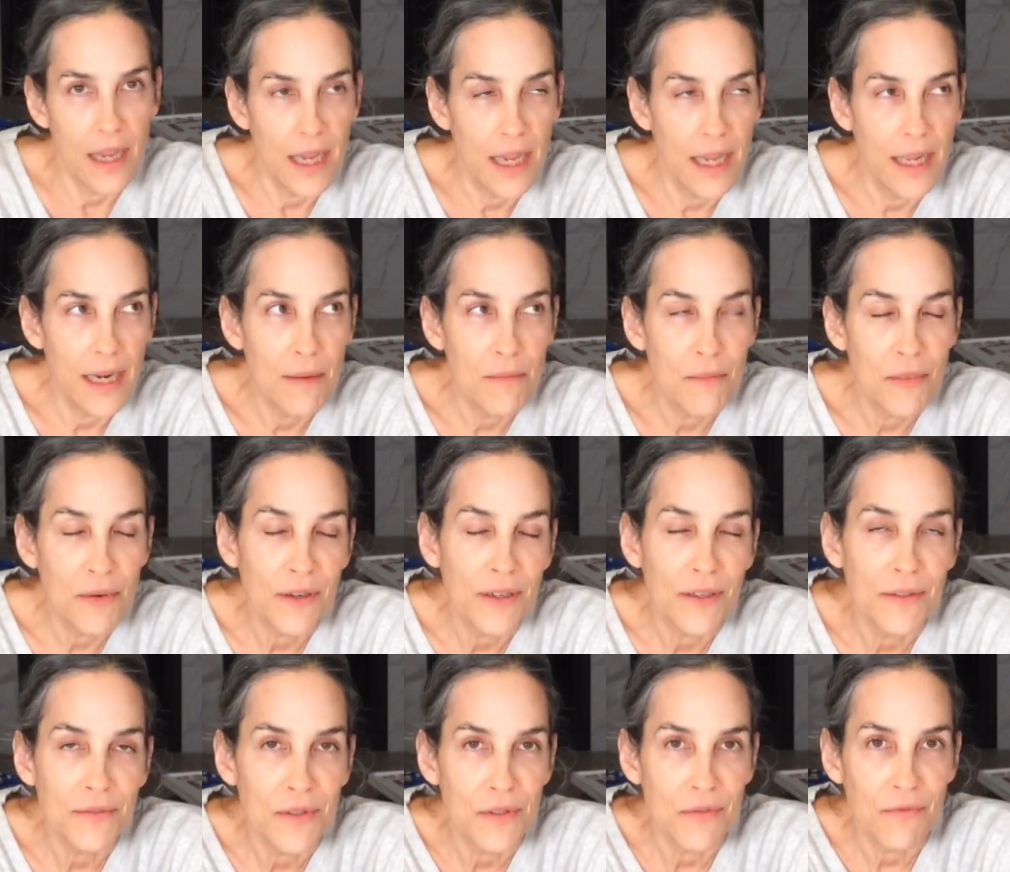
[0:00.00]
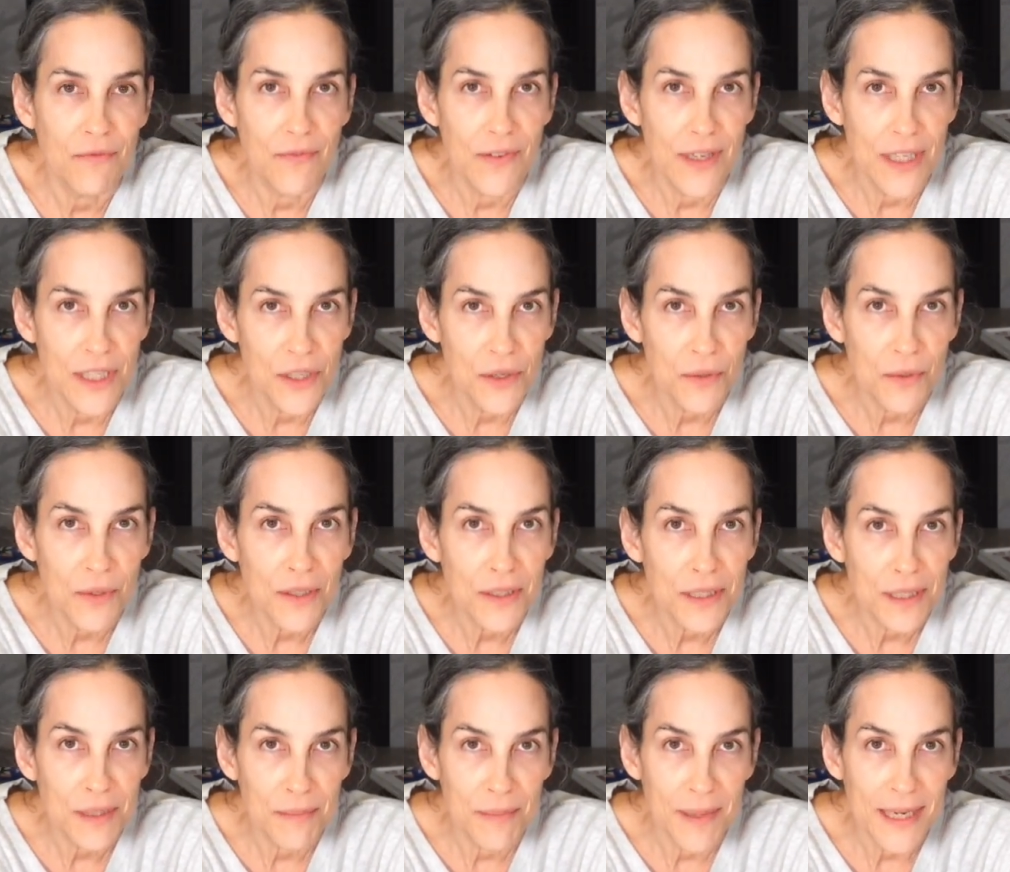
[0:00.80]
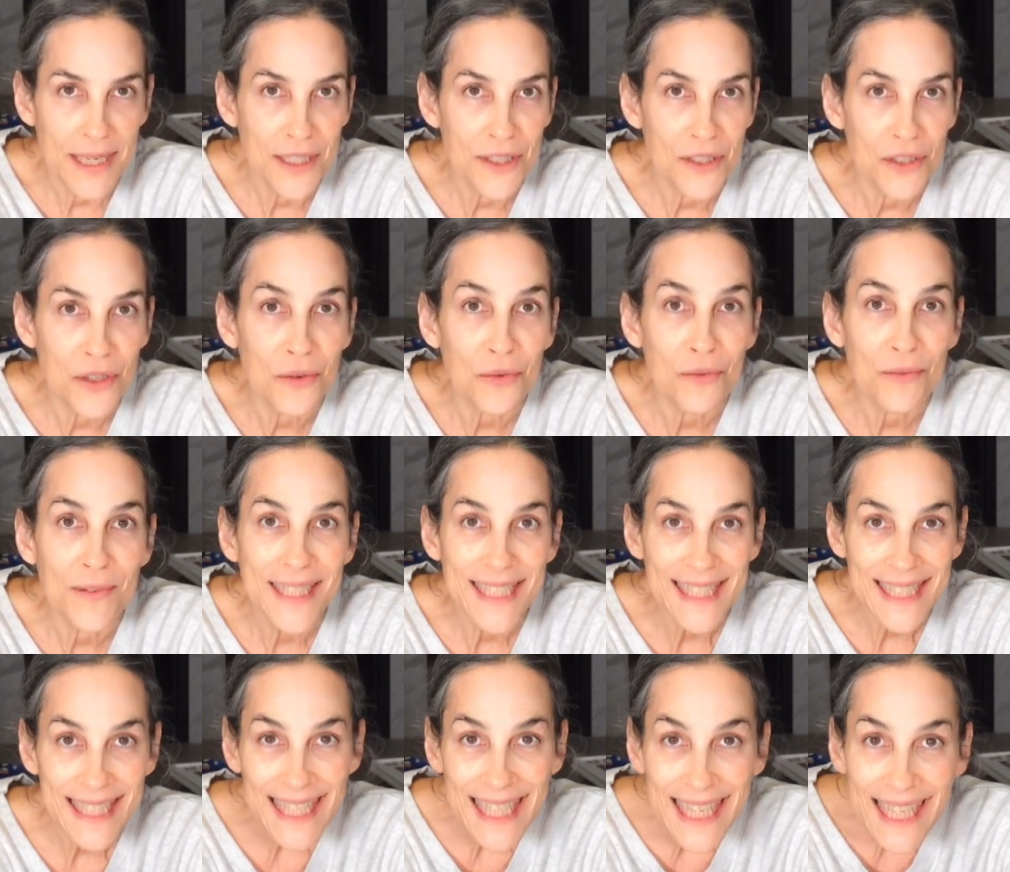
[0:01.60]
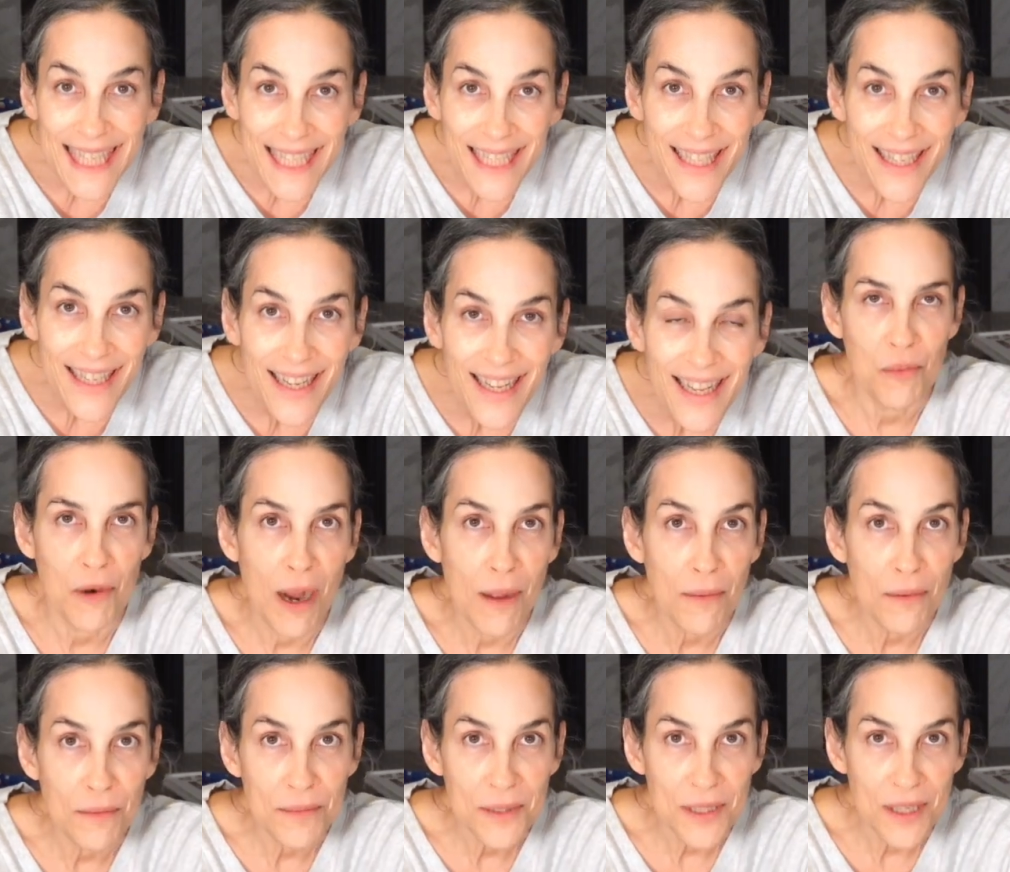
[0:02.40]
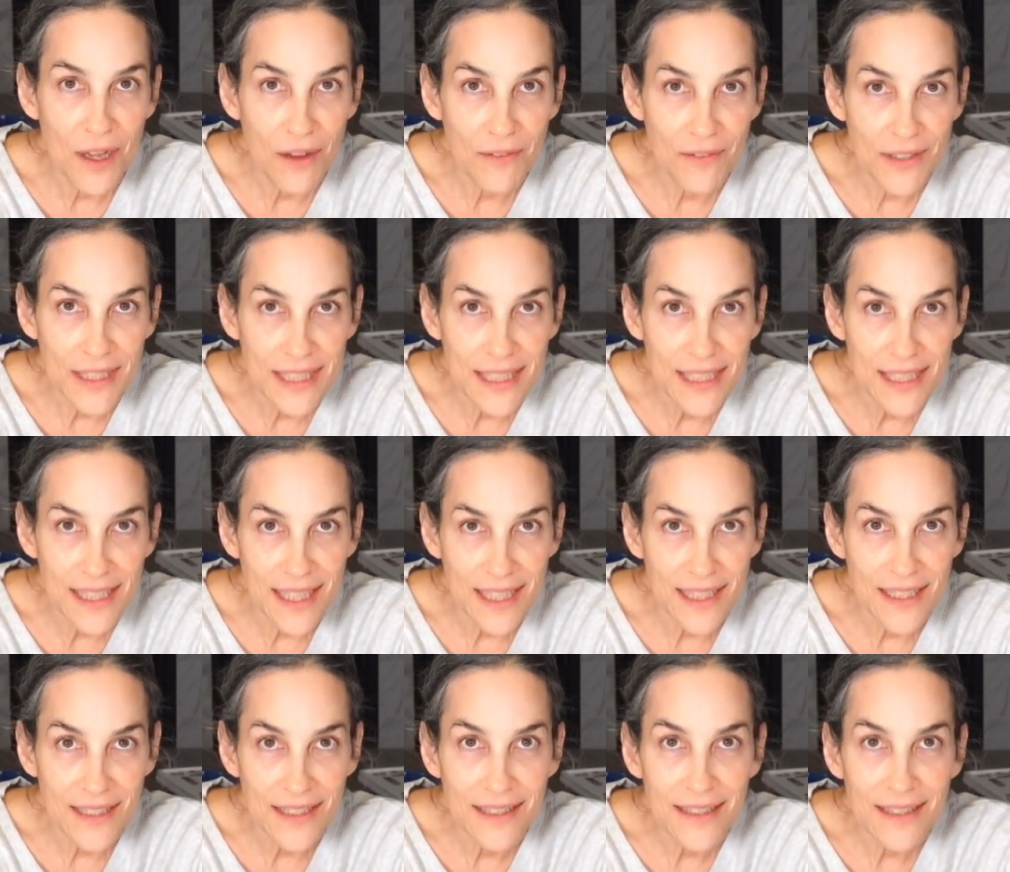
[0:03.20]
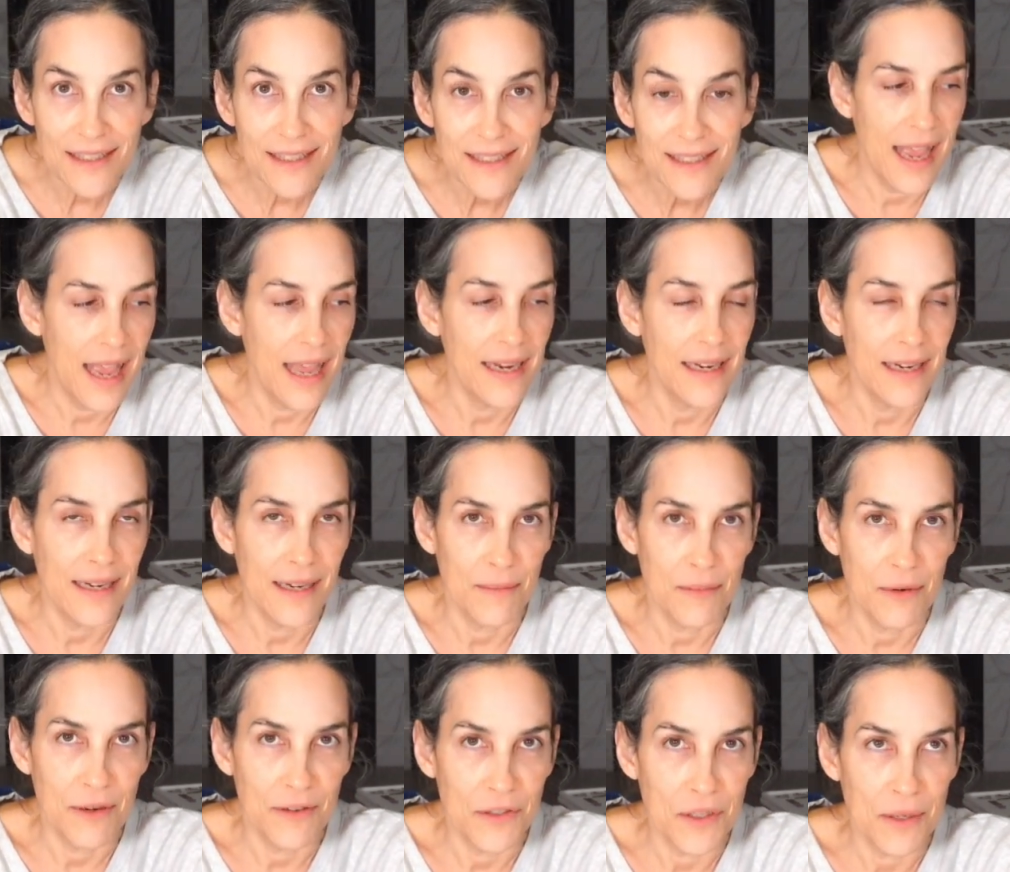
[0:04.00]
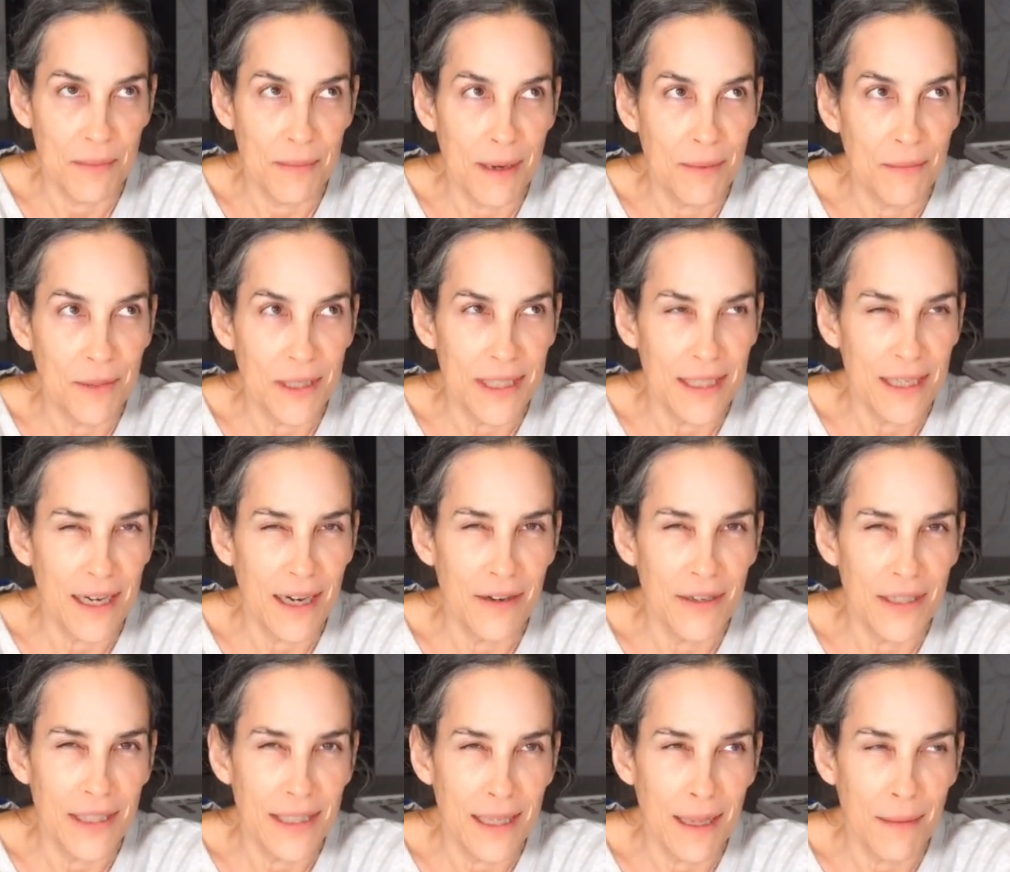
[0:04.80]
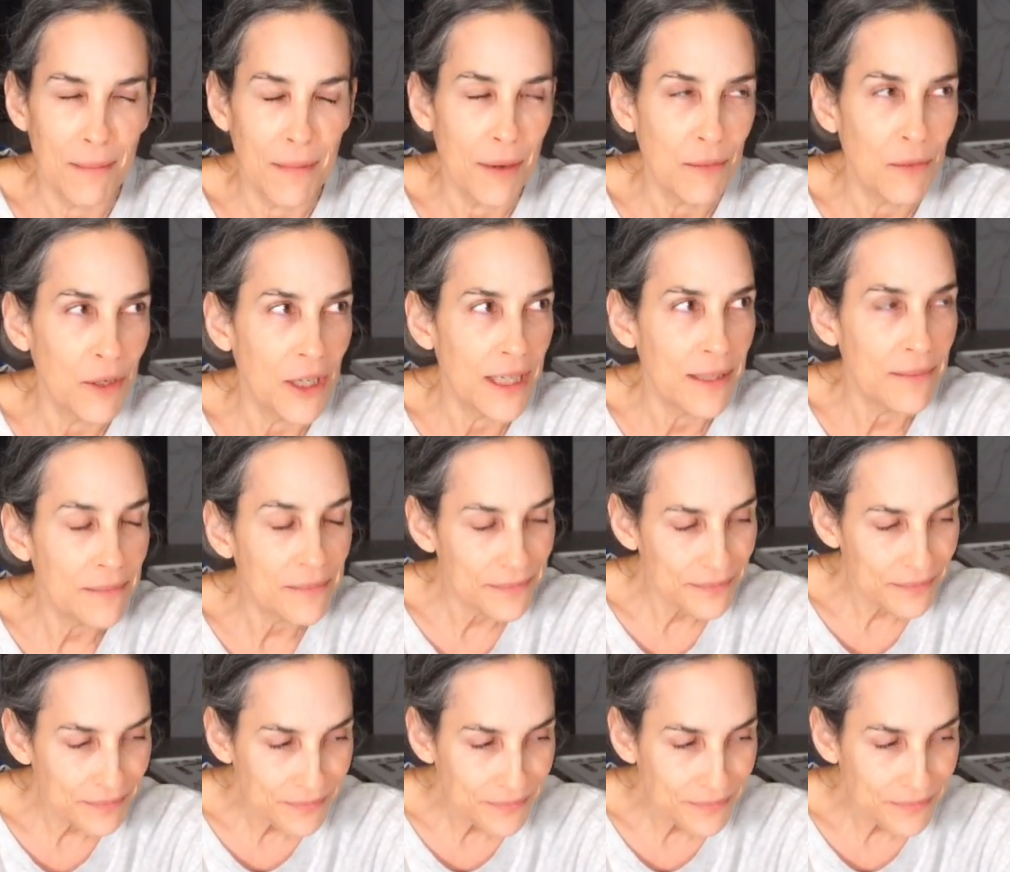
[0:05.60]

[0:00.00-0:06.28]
It improves visual spatial reasoning, problem-solving skills, and it improves your memory. Did I already say memory?